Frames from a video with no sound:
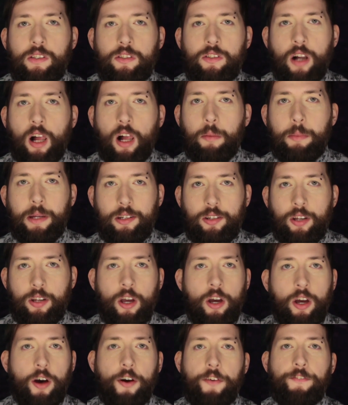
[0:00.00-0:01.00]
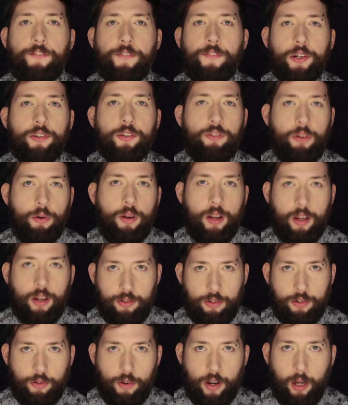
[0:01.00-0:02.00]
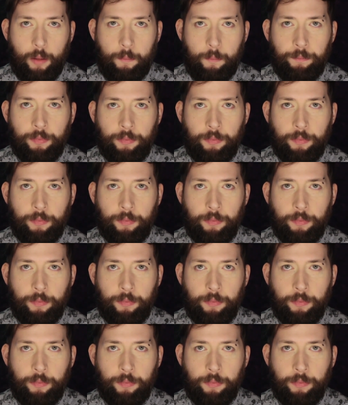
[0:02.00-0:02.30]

installment of Fursuit History.